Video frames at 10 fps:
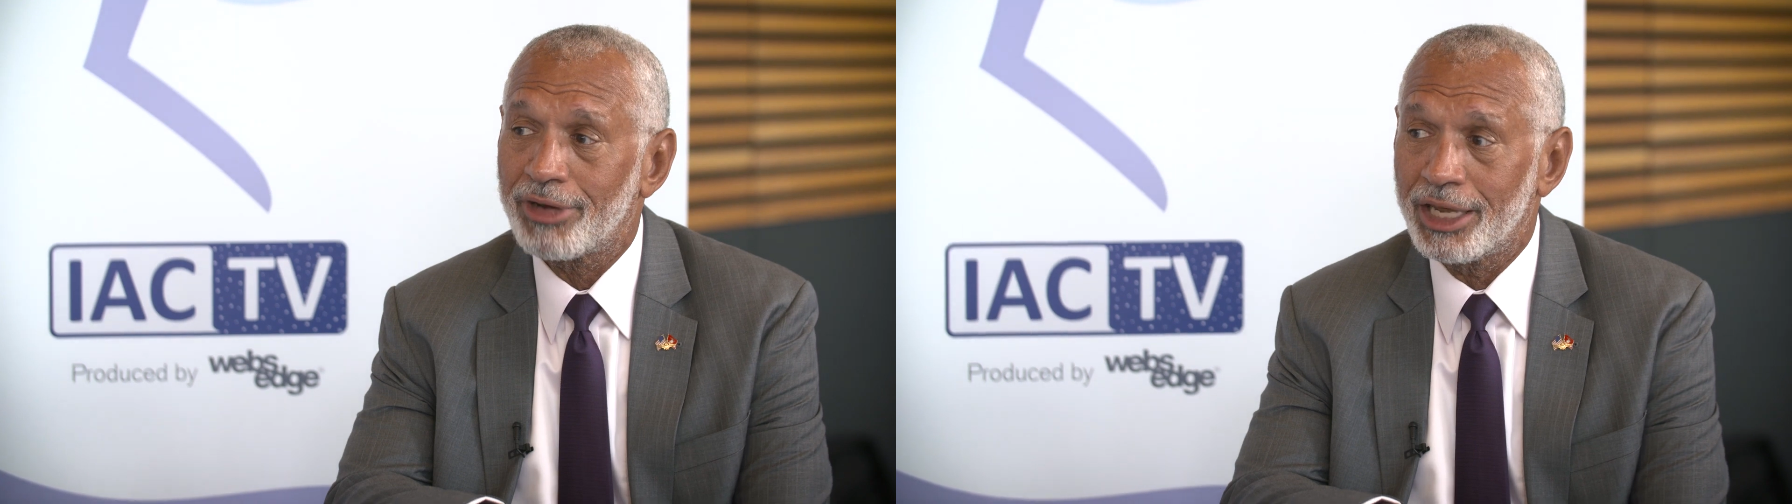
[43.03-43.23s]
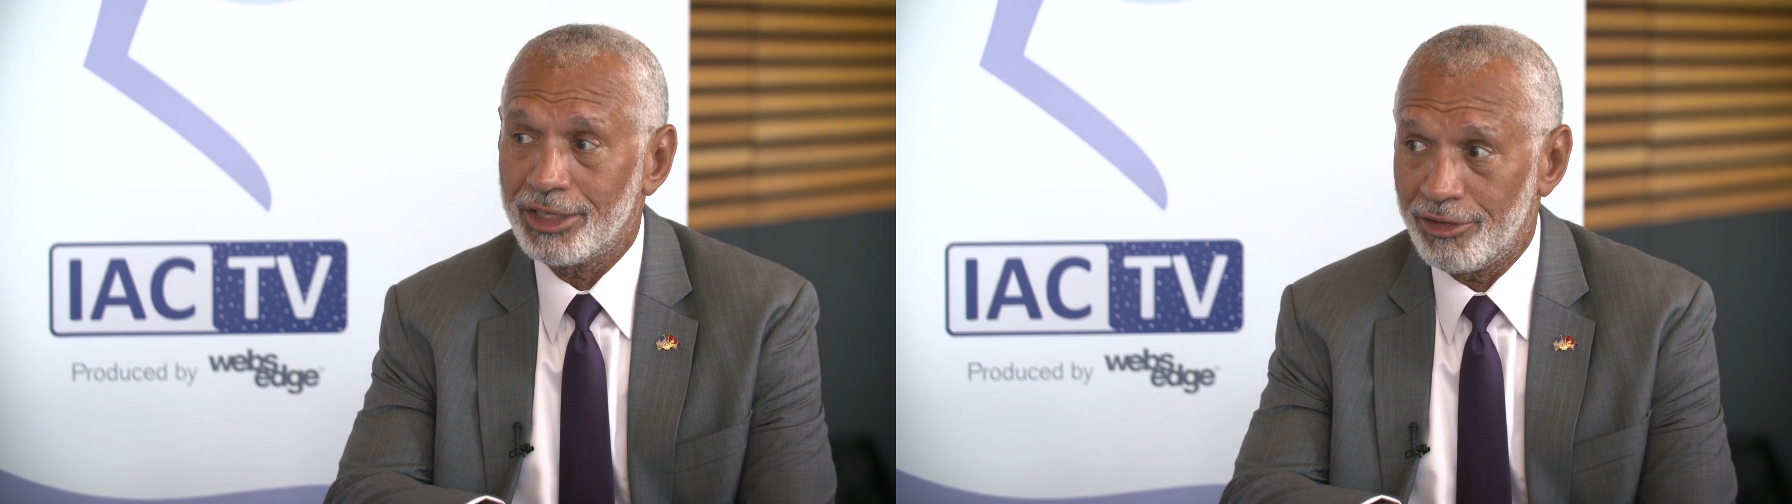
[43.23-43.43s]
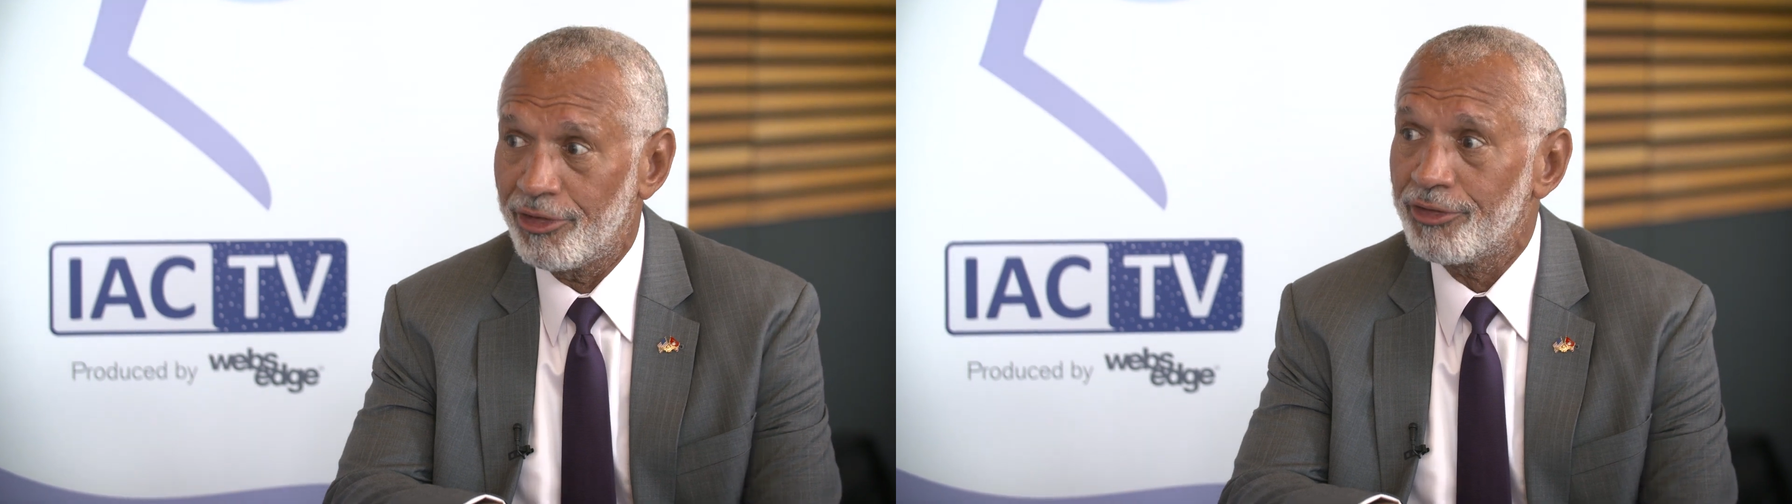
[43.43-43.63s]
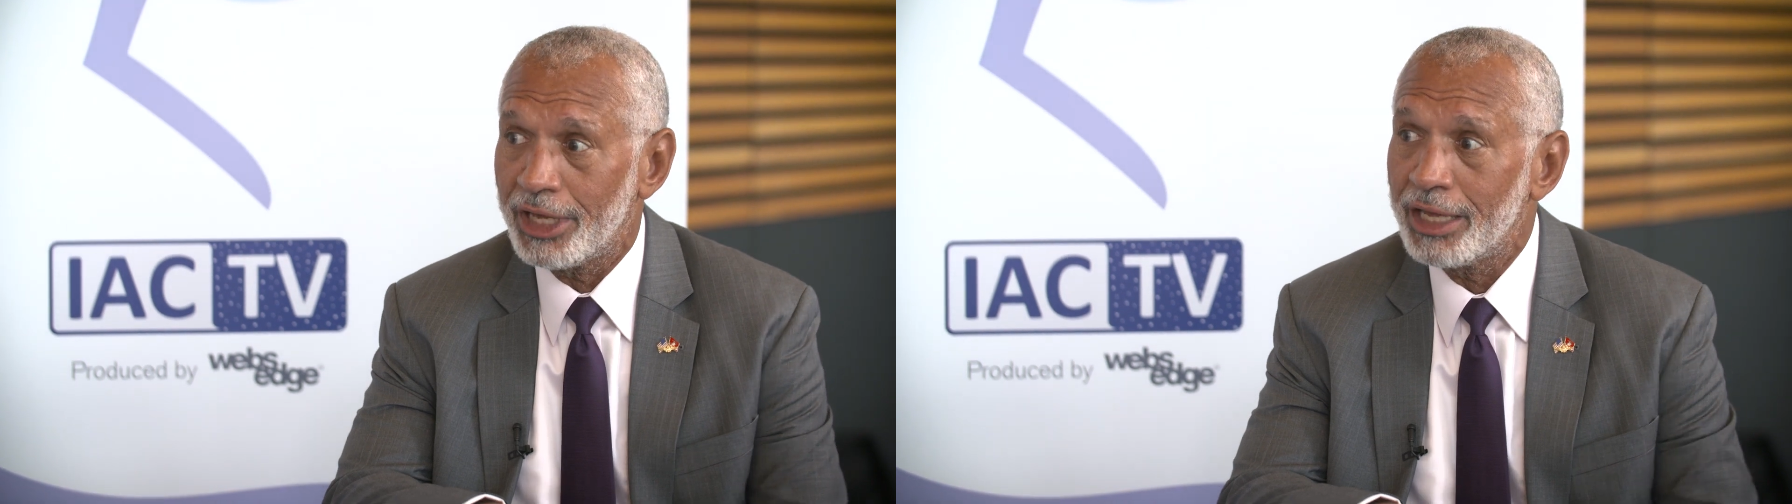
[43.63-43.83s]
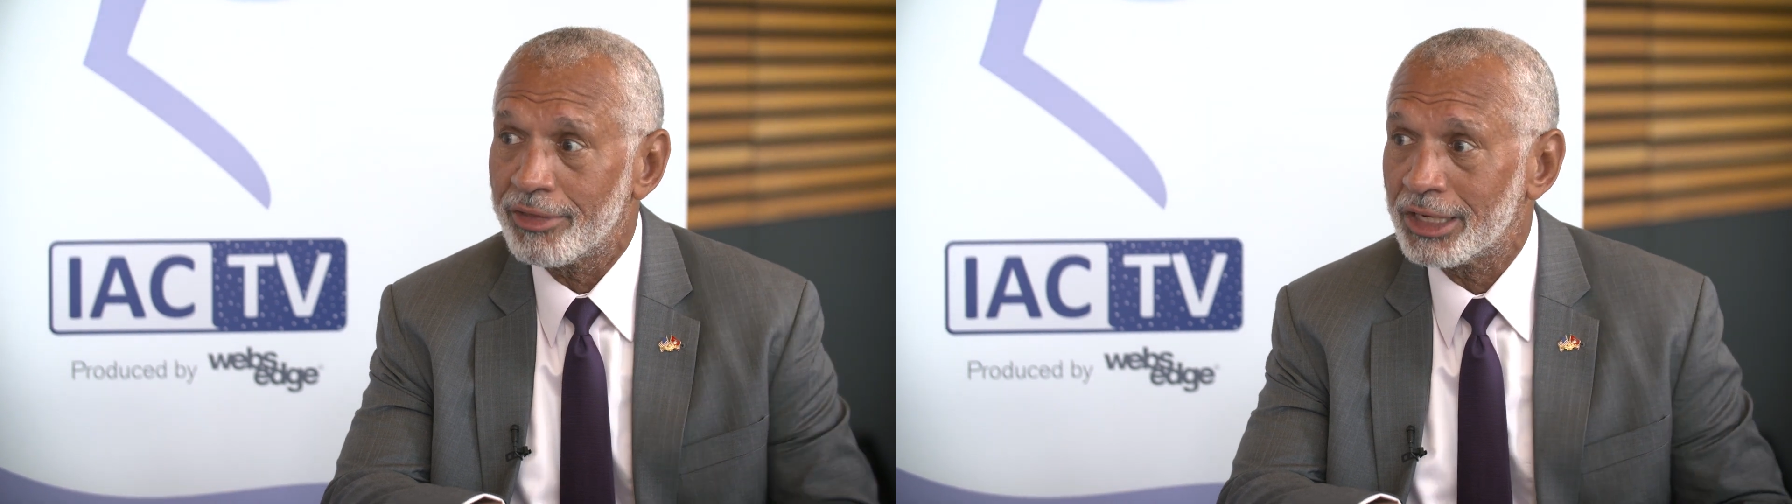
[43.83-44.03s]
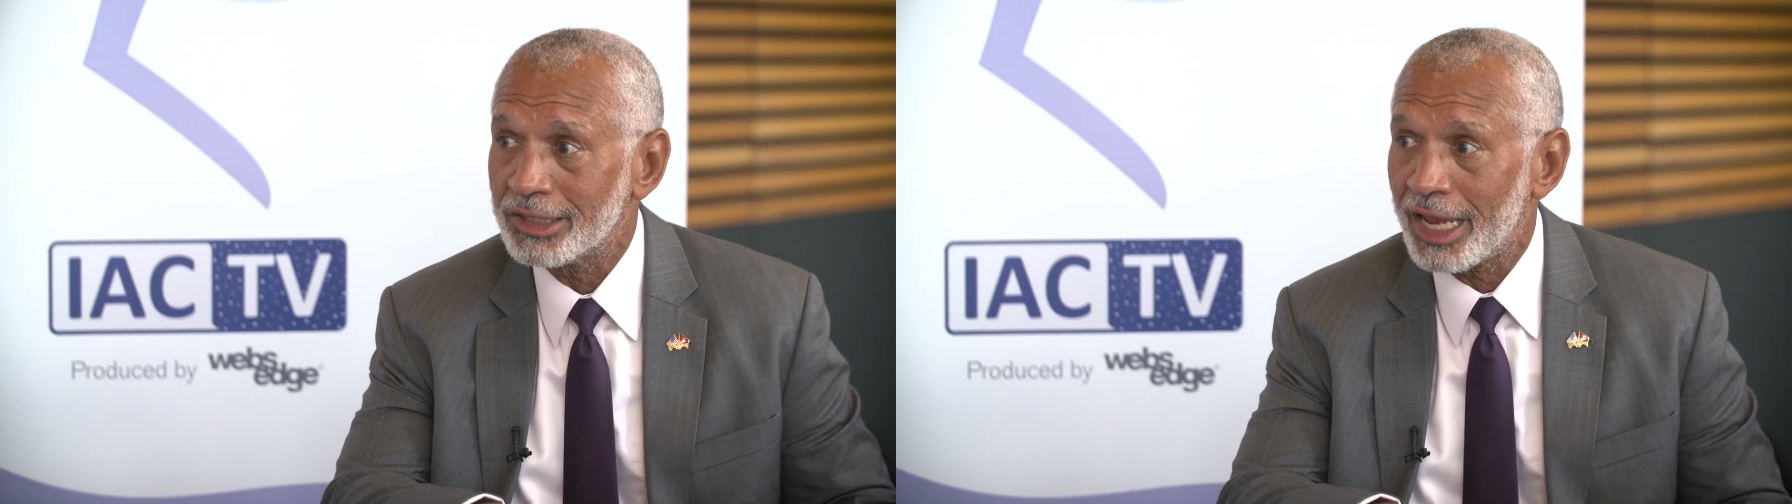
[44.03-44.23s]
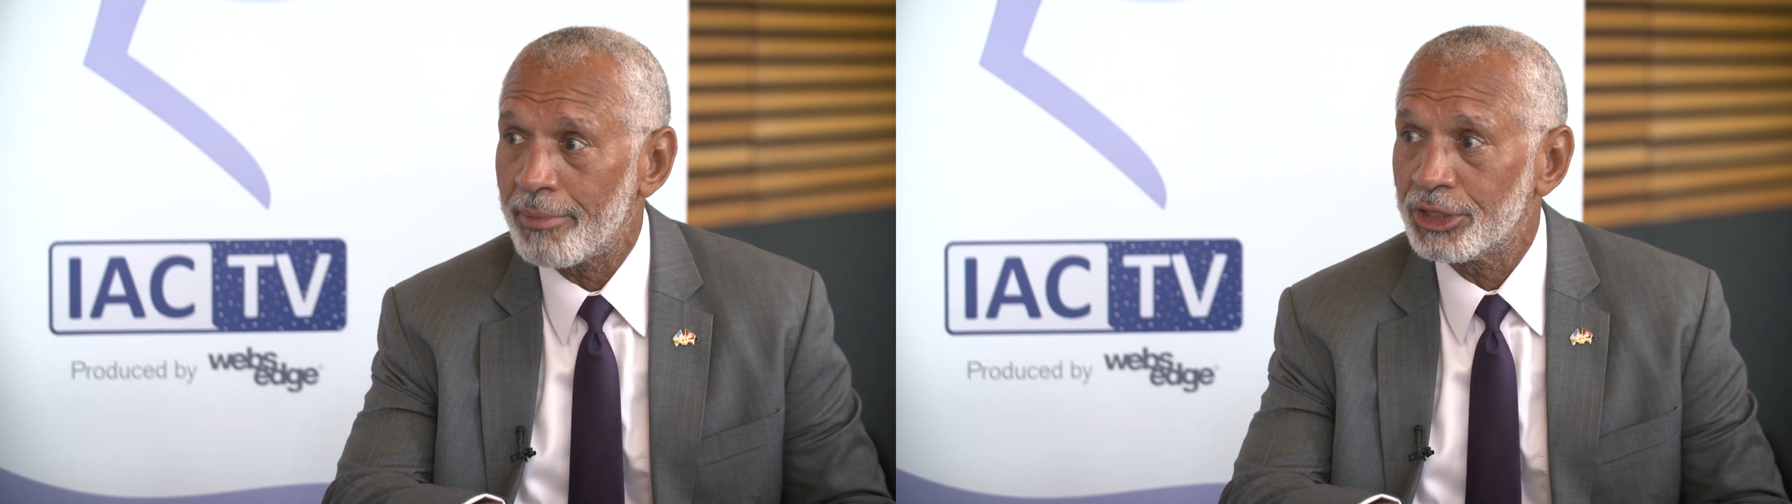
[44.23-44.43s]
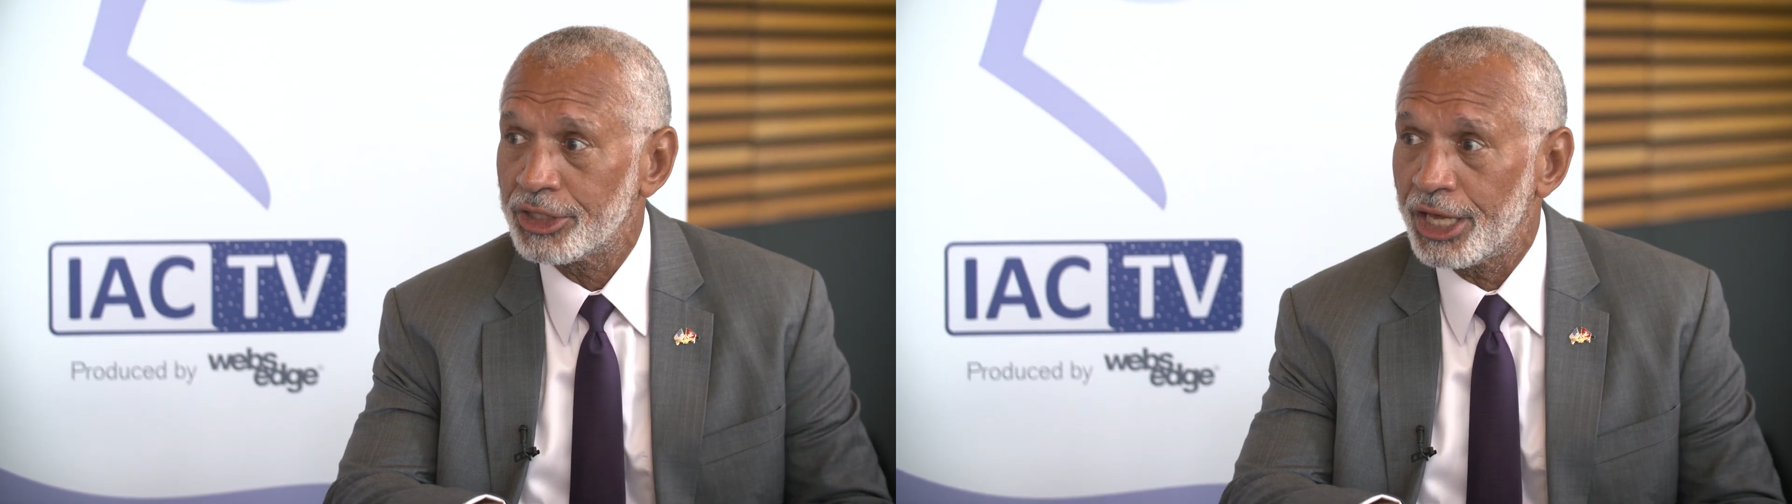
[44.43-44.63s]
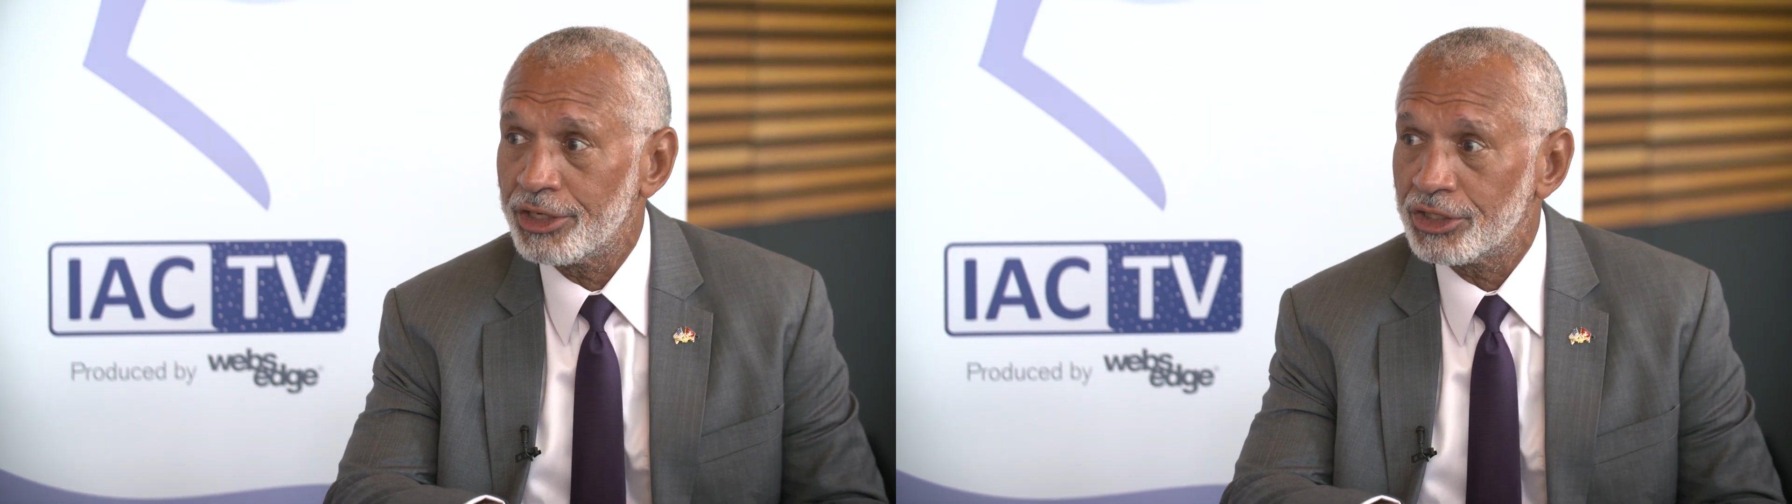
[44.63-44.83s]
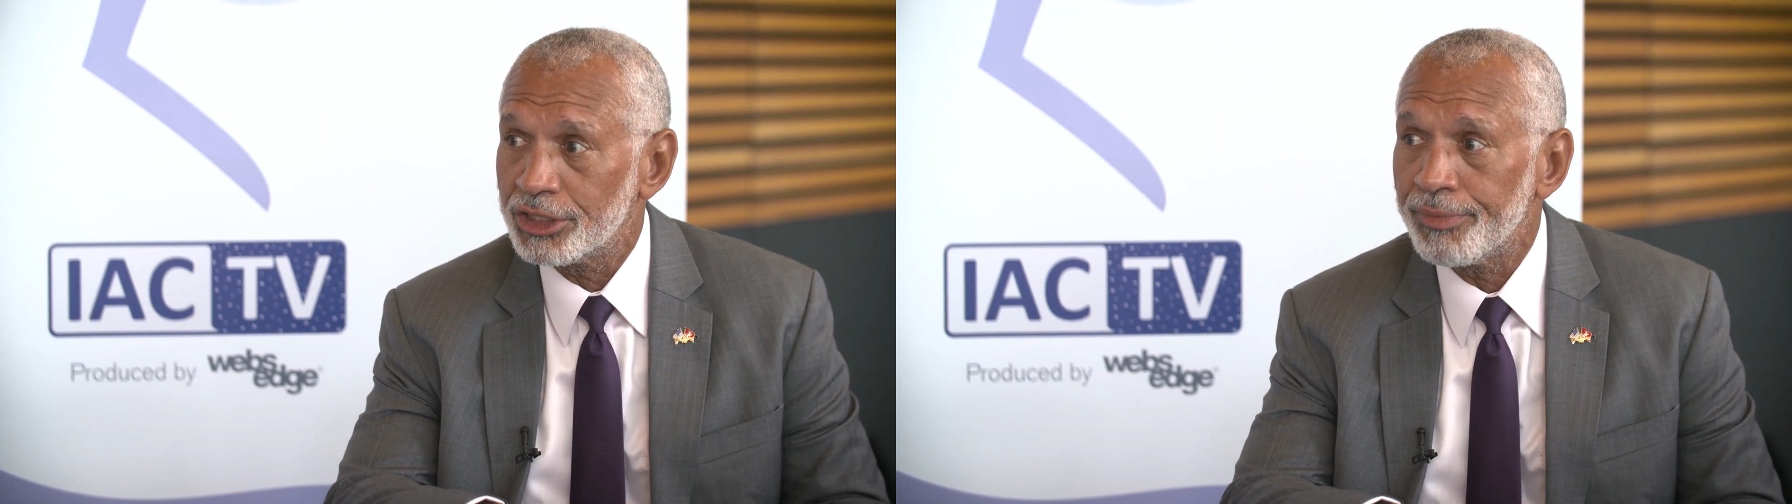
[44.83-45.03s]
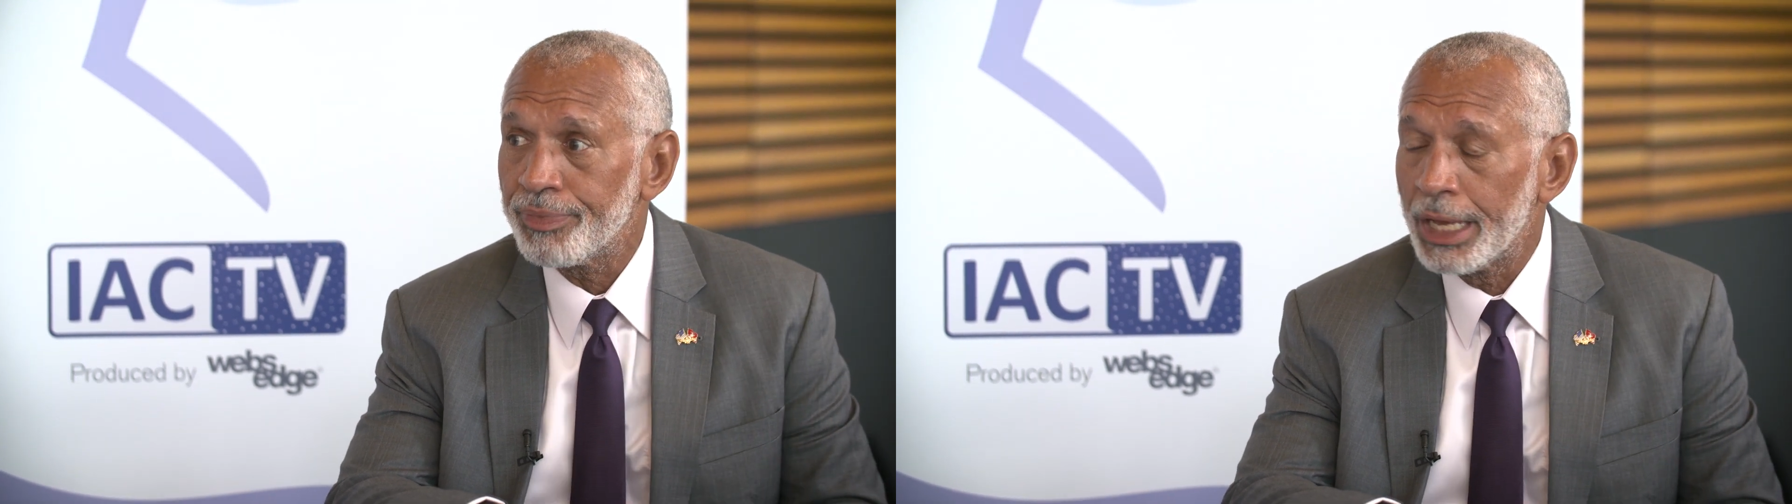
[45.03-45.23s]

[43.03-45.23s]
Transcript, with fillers: of 1958 that established the agency.